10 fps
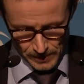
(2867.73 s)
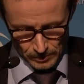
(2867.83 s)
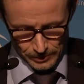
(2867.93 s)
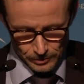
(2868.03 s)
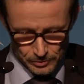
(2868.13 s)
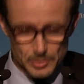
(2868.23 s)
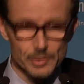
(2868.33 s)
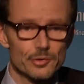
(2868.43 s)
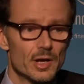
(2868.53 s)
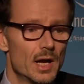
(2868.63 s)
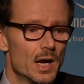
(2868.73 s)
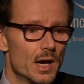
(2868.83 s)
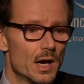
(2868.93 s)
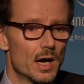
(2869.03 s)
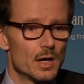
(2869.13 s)
Or in other words,
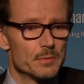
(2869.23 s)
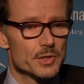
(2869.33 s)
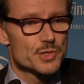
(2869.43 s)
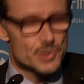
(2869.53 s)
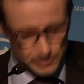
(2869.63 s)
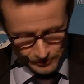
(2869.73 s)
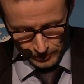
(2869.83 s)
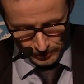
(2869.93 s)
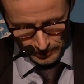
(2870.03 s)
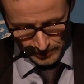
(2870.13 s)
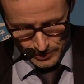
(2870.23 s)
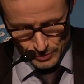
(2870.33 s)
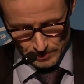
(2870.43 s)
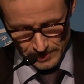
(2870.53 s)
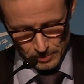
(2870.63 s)
how much softer
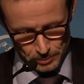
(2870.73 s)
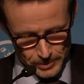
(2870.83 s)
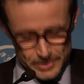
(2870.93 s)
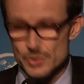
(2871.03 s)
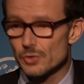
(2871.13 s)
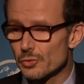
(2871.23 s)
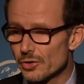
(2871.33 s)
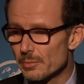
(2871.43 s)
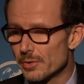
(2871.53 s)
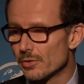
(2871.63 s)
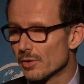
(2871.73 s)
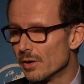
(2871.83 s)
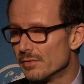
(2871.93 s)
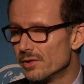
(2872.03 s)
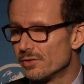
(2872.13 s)
should be the prudential treatment
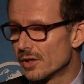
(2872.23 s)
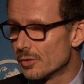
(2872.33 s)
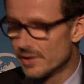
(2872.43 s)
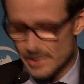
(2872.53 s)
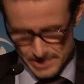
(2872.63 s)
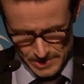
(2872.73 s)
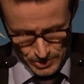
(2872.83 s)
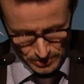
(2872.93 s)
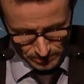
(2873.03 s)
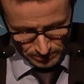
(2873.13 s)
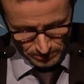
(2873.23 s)
of this securitization?